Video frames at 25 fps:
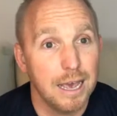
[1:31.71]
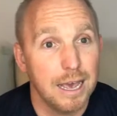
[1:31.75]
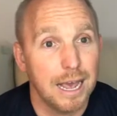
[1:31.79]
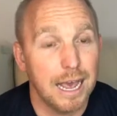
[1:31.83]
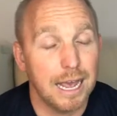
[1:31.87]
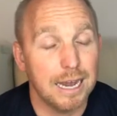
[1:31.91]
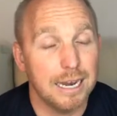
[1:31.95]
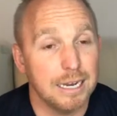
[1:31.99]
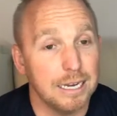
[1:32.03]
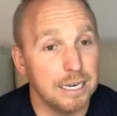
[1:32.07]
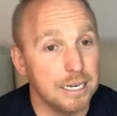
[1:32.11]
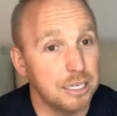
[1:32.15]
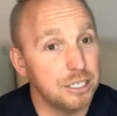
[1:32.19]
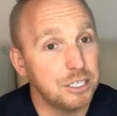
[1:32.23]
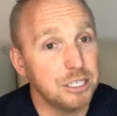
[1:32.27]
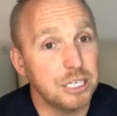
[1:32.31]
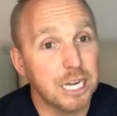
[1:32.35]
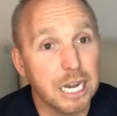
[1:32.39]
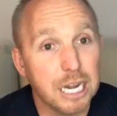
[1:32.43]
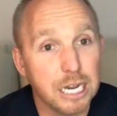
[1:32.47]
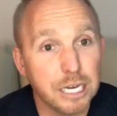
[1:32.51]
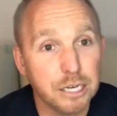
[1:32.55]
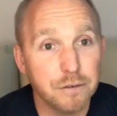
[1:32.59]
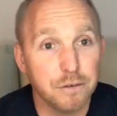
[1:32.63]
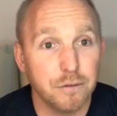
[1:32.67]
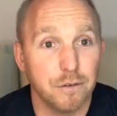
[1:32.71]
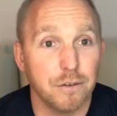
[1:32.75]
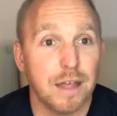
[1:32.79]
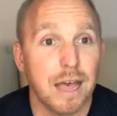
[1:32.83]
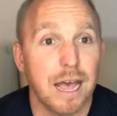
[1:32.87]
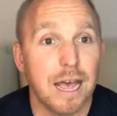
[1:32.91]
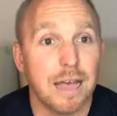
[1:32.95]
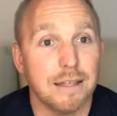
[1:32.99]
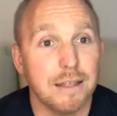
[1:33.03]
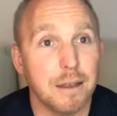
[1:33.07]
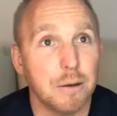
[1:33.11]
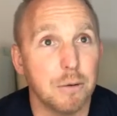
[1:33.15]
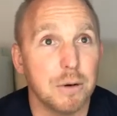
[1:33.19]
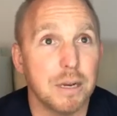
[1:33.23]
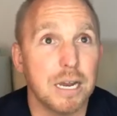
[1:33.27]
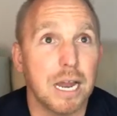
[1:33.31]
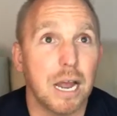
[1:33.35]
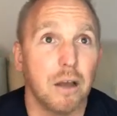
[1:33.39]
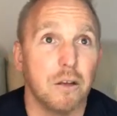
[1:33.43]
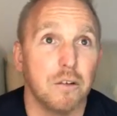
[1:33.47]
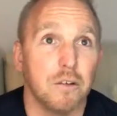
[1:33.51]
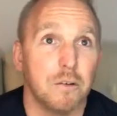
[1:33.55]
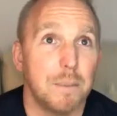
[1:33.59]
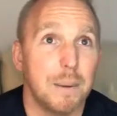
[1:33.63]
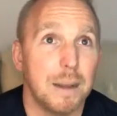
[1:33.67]
And in exchange for that, they were
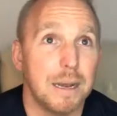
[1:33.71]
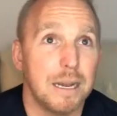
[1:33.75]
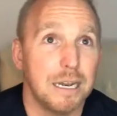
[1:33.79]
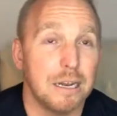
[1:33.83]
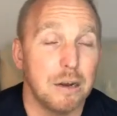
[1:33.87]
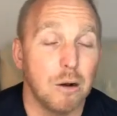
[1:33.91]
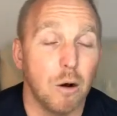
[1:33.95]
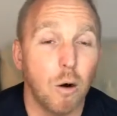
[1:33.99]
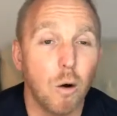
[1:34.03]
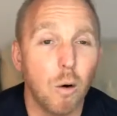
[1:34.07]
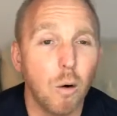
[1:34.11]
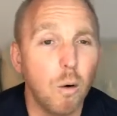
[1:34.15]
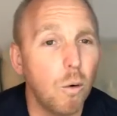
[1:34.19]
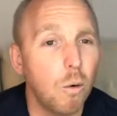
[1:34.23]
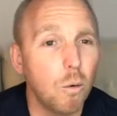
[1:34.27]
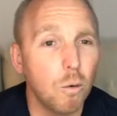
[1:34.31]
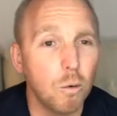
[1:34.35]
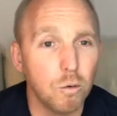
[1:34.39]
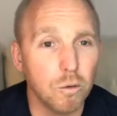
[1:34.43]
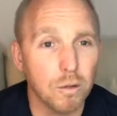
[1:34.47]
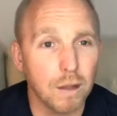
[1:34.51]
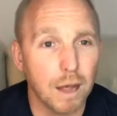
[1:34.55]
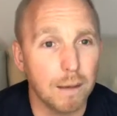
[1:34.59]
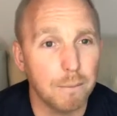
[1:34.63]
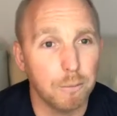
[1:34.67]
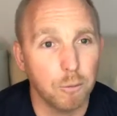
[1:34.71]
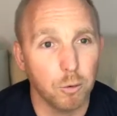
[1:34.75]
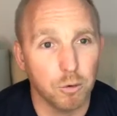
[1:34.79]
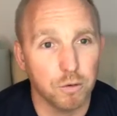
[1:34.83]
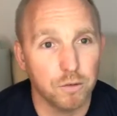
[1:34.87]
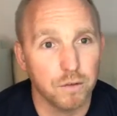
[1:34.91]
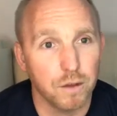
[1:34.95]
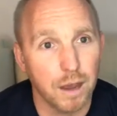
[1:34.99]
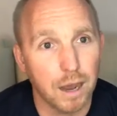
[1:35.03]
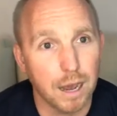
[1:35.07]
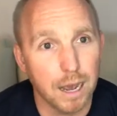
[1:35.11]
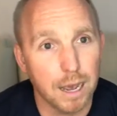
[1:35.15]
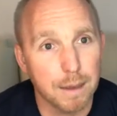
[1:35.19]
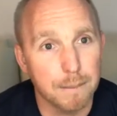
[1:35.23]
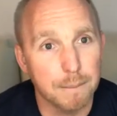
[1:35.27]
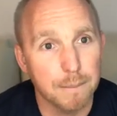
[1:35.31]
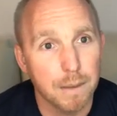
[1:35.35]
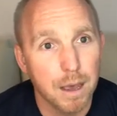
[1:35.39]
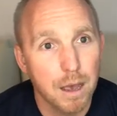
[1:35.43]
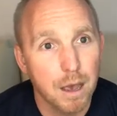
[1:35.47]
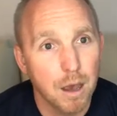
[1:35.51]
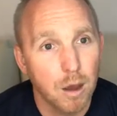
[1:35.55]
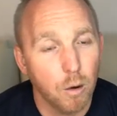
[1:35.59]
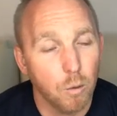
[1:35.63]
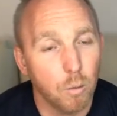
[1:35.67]
now spending a whole lot more time
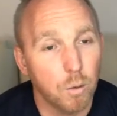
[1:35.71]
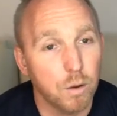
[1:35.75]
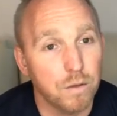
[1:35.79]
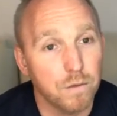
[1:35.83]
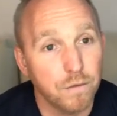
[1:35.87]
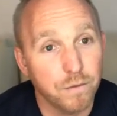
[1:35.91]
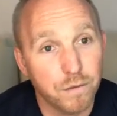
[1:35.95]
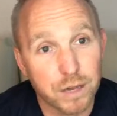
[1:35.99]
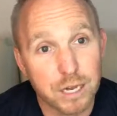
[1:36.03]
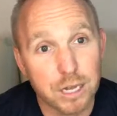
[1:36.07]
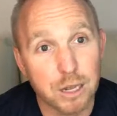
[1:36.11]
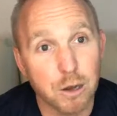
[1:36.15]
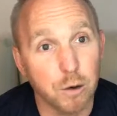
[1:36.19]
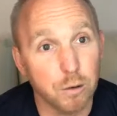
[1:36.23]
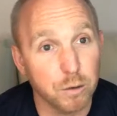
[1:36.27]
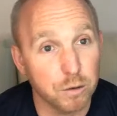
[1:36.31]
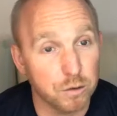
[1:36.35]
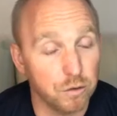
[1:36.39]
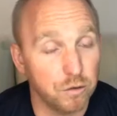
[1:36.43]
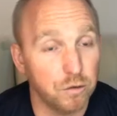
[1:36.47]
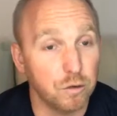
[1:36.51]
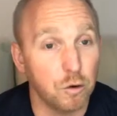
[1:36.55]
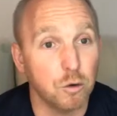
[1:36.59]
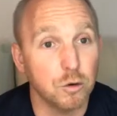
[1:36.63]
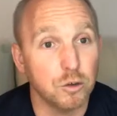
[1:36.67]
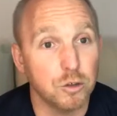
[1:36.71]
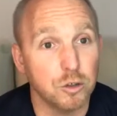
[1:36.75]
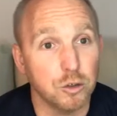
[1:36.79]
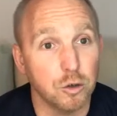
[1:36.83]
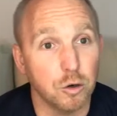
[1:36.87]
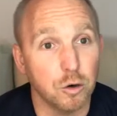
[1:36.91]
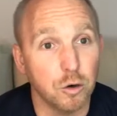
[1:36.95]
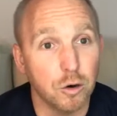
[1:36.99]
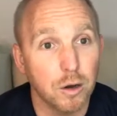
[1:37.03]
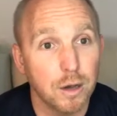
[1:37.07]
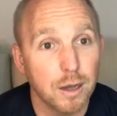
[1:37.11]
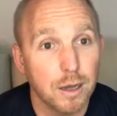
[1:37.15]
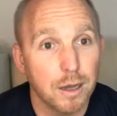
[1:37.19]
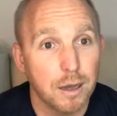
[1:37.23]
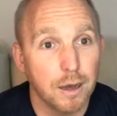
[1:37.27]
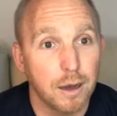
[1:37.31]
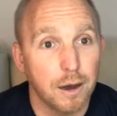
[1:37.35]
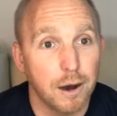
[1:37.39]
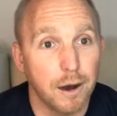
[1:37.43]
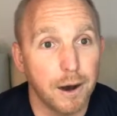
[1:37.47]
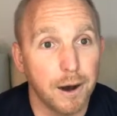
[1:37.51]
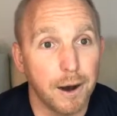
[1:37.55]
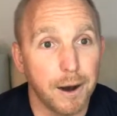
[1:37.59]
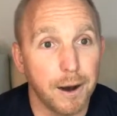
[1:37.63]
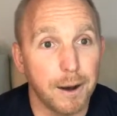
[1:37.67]
with video and social.
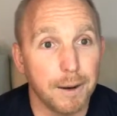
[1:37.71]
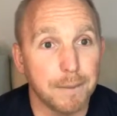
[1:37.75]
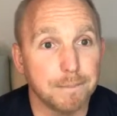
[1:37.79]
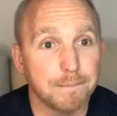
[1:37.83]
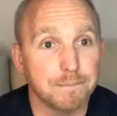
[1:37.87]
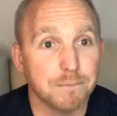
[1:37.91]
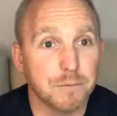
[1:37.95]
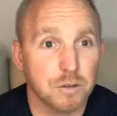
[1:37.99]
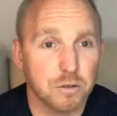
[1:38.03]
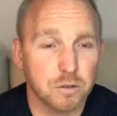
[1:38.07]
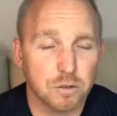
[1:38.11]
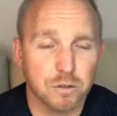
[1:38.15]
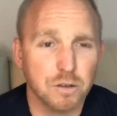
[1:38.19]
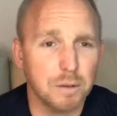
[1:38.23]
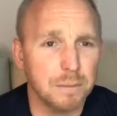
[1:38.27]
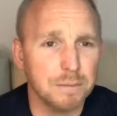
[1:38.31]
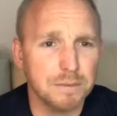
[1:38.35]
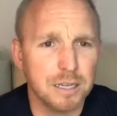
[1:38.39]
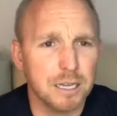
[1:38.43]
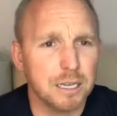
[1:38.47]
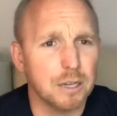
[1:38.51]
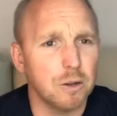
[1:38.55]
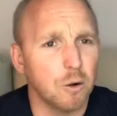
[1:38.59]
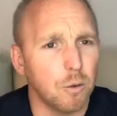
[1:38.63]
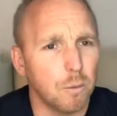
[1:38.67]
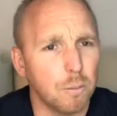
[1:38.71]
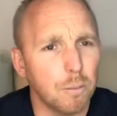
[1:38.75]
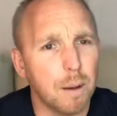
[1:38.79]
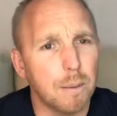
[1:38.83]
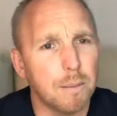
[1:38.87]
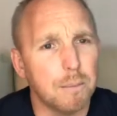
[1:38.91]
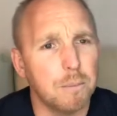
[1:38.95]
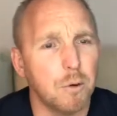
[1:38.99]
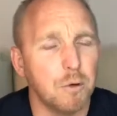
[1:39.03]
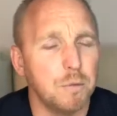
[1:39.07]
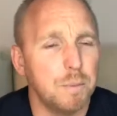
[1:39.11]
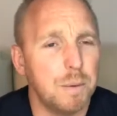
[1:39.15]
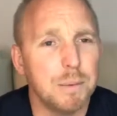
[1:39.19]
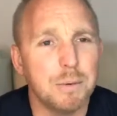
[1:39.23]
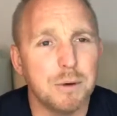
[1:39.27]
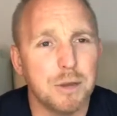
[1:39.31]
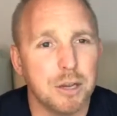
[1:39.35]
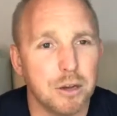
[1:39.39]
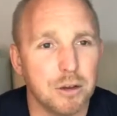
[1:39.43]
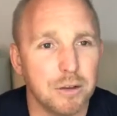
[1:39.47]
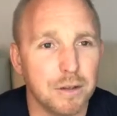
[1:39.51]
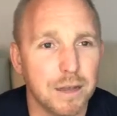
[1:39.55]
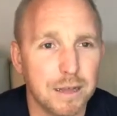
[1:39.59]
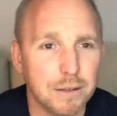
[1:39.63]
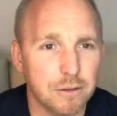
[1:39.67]
So some say, most people
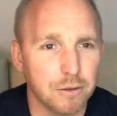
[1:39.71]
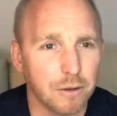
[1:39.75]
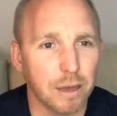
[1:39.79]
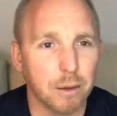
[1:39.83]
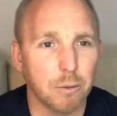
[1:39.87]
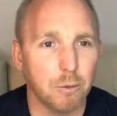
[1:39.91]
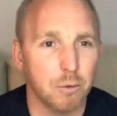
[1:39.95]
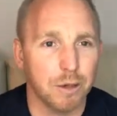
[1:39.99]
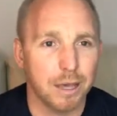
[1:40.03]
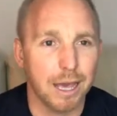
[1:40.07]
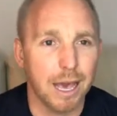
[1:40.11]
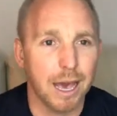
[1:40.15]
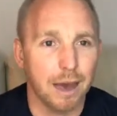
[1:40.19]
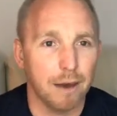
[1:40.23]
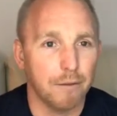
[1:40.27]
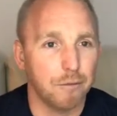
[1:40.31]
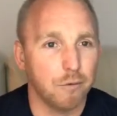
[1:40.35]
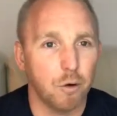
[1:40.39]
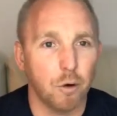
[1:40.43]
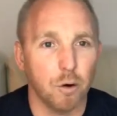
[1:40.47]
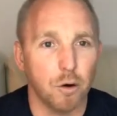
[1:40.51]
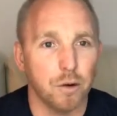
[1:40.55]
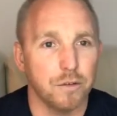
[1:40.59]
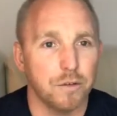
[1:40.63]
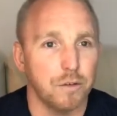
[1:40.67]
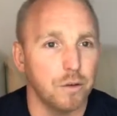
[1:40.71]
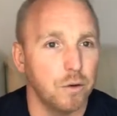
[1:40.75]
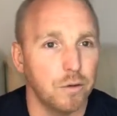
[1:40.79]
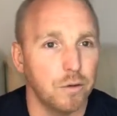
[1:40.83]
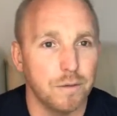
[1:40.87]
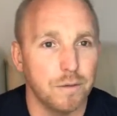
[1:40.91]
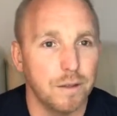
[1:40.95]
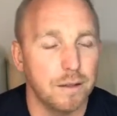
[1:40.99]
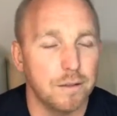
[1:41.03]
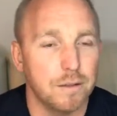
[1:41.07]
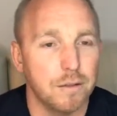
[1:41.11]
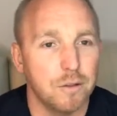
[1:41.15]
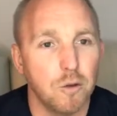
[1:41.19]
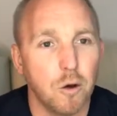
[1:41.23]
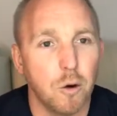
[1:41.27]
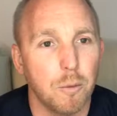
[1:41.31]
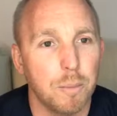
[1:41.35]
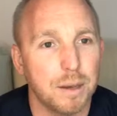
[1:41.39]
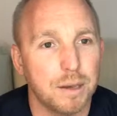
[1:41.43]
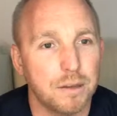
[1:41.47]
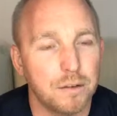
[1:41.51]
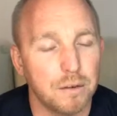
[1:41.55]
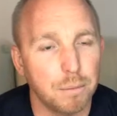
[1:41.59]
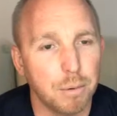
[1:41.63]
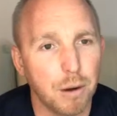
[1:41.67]
hear that and they're like, well, yeah, of course, no
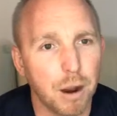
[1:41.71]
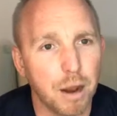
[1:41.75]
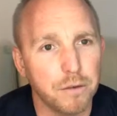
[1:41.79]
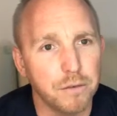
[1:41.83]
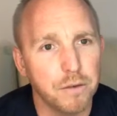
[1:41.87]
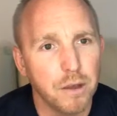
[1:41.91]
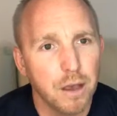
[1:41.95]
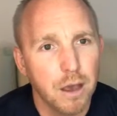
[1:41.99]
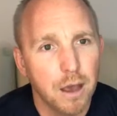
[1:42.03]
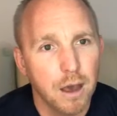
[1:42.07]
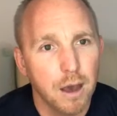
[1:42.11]
big surprise.